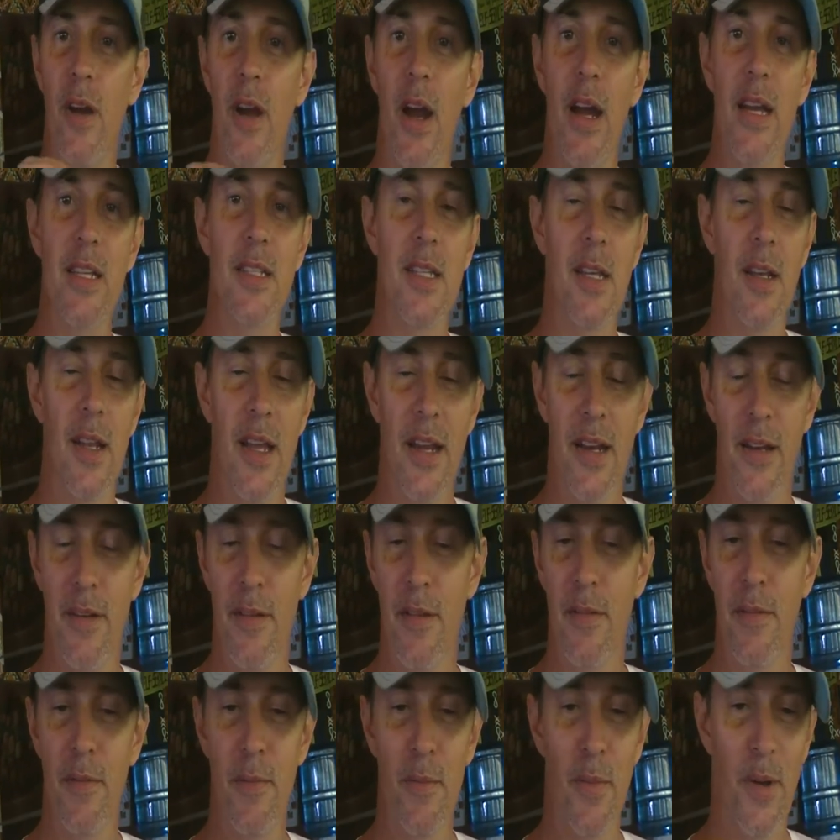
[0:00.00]
very isolated
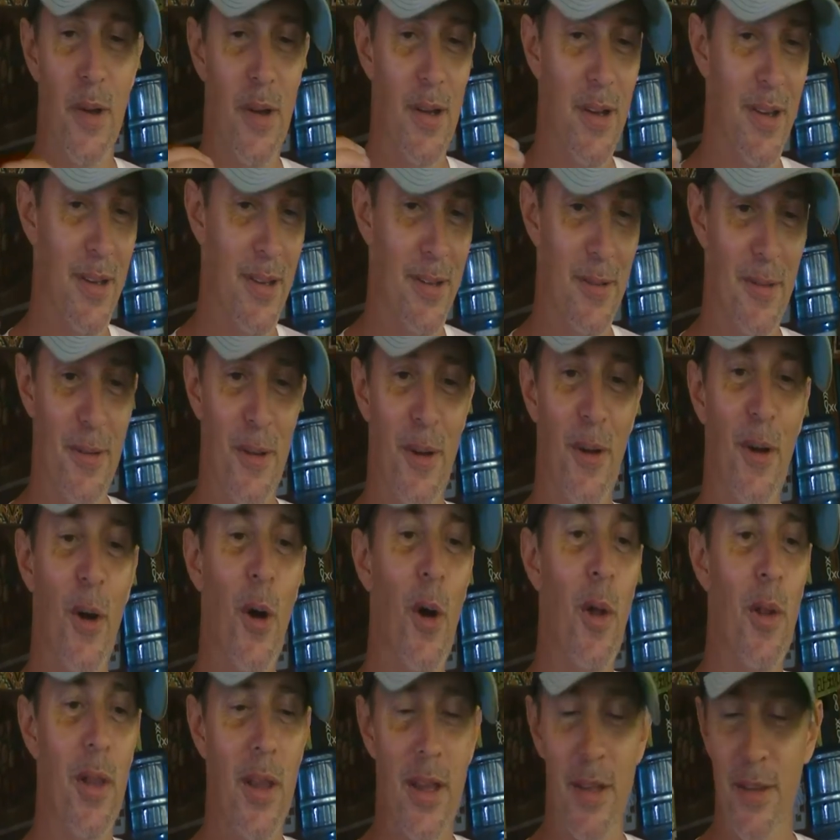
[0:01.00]
uh,
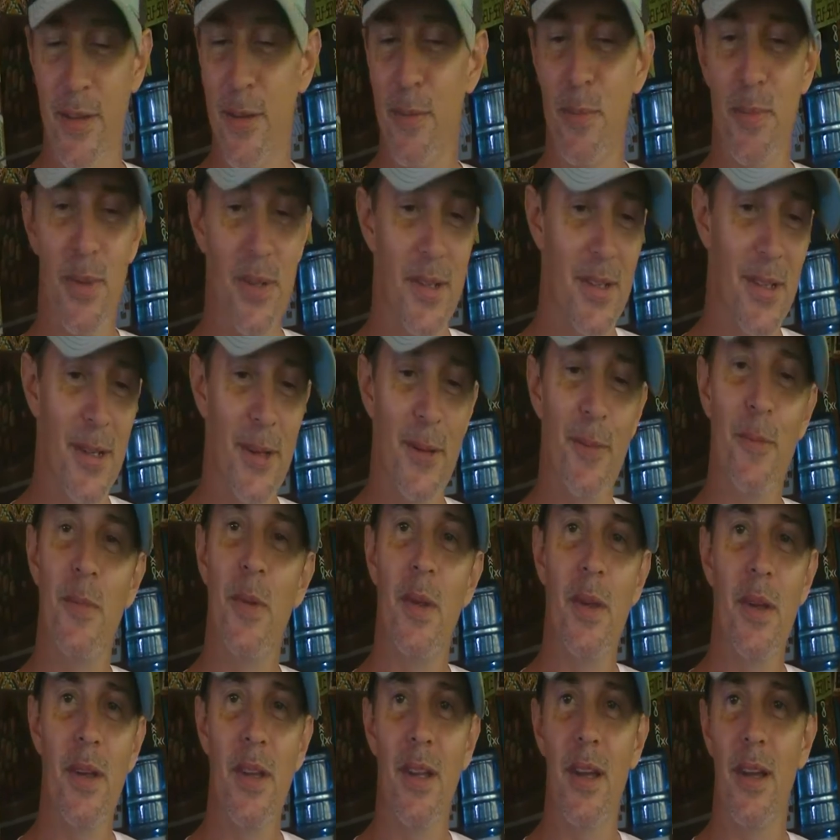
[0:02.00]
all that. But uh,
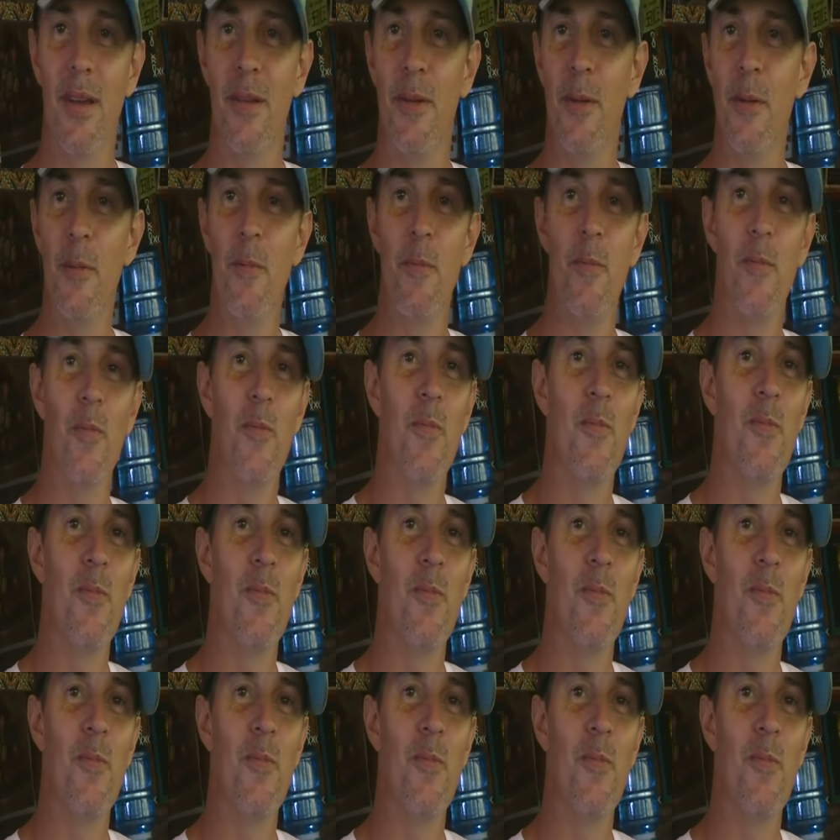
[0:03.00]
so, so how did